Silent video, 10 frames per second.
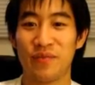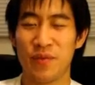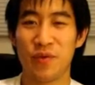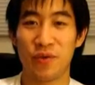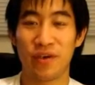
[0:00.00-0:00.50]

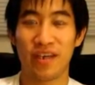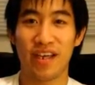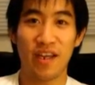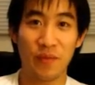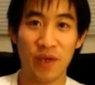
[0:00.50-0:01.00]
people were
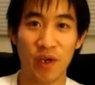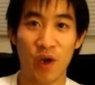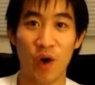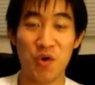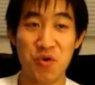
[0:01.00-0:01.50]
getting a bit
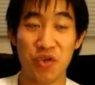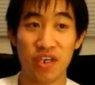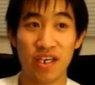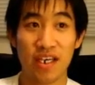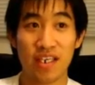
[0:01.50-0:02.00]
cold,
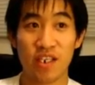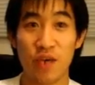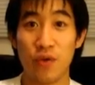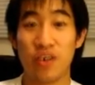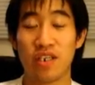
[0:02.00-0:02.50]

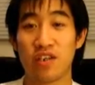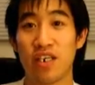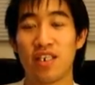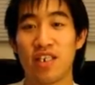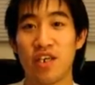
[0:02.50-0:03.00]
so we
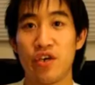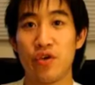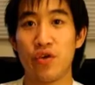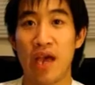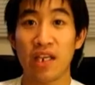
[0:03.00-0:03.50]
decided
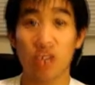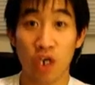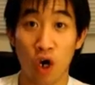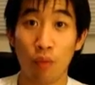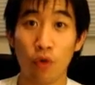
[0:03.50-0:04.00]
to head to
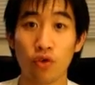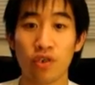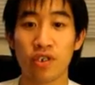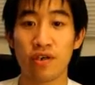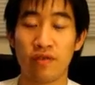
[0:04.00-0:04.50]

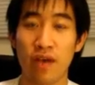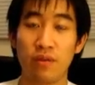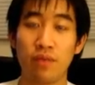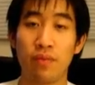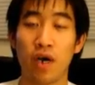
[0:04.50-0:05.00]
Holborn to a
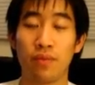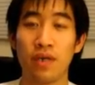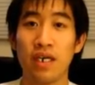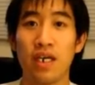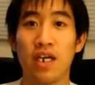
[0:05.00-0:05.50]
family pub,
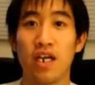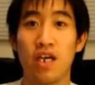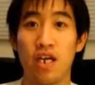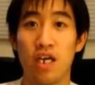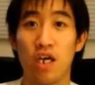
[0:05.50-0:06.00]

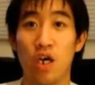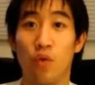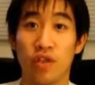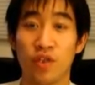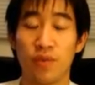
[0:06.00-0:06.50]
a
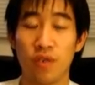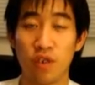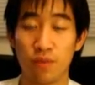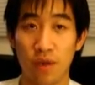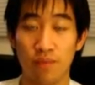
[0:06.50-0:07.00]

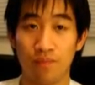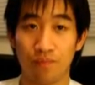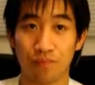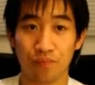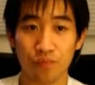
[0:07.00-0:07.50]
Wetherspoons pub
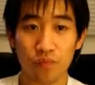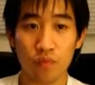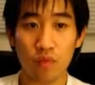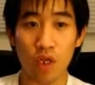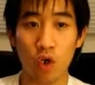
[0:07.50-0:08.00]

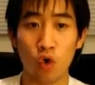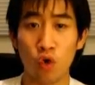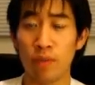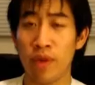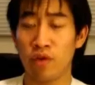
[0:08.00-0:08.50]

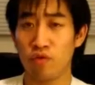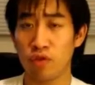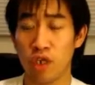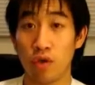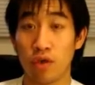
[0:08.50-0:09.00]
called
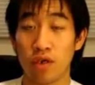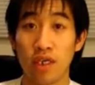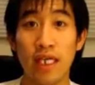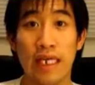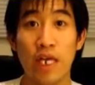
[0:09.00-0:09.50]
Pendrell's Oak,
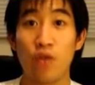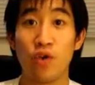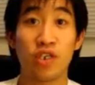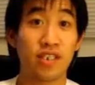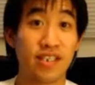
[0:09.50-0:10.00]

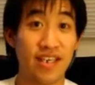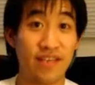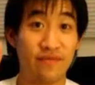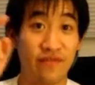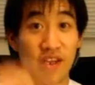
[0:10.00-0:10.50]
which is
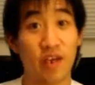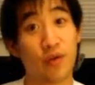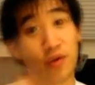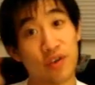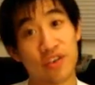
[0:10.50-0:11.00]
the
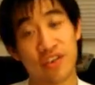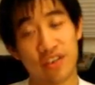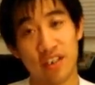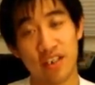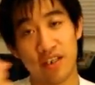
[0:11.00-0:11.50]
video
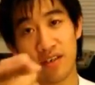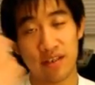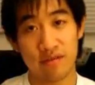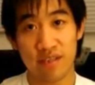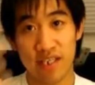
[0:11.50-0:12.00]
which you
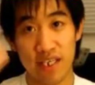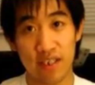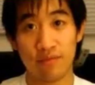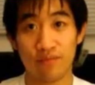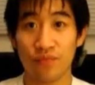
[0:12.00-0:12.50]
can see